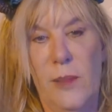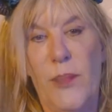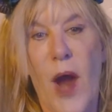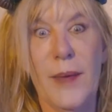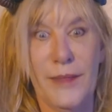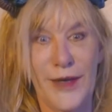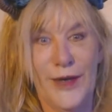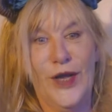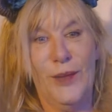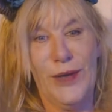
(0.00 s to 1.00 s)
and probably
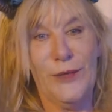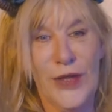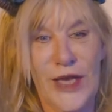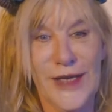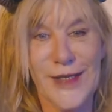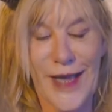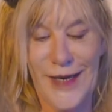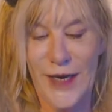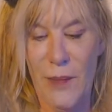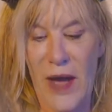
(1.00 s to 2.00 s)
you're going to be really
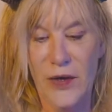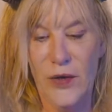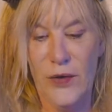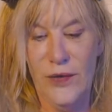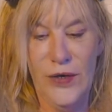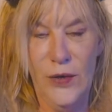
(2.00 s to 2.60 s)
excited about your